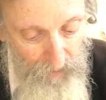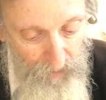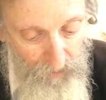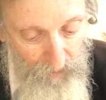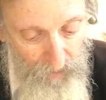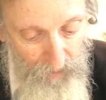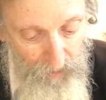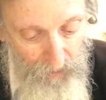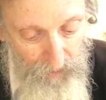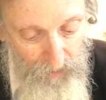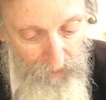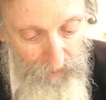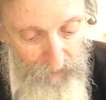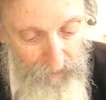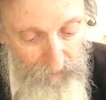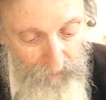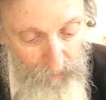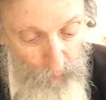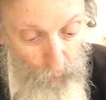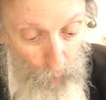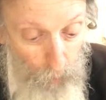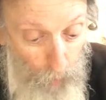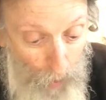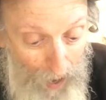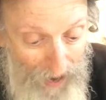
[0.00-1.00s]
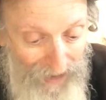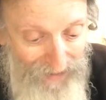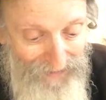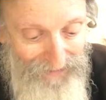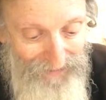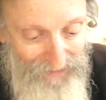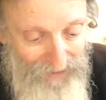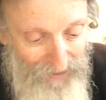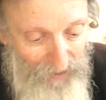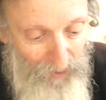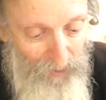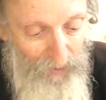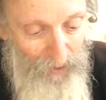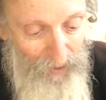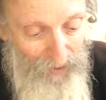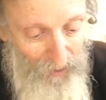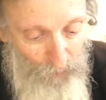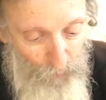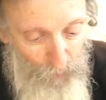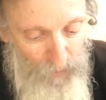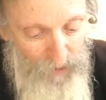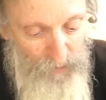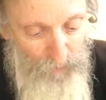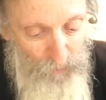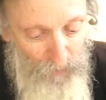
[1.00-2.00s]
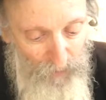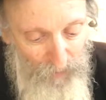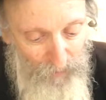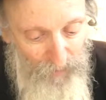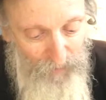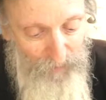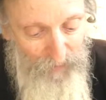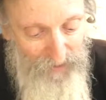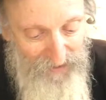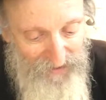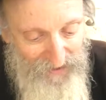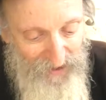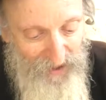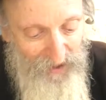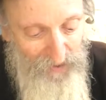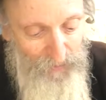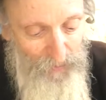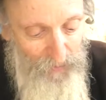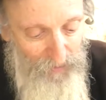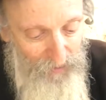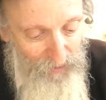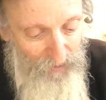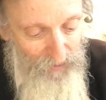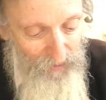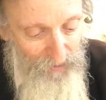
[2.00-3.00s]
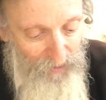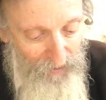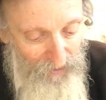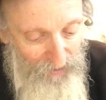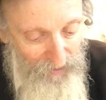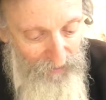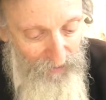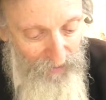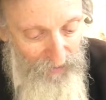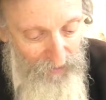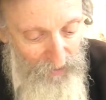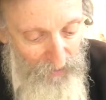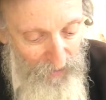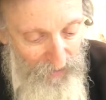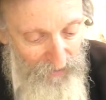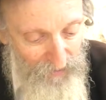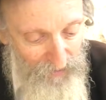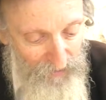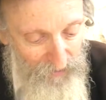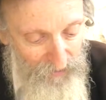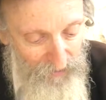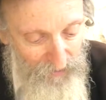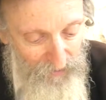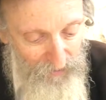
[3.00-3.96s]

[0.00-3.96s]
Even quietly, they're like whispering among themselves, but they're trying to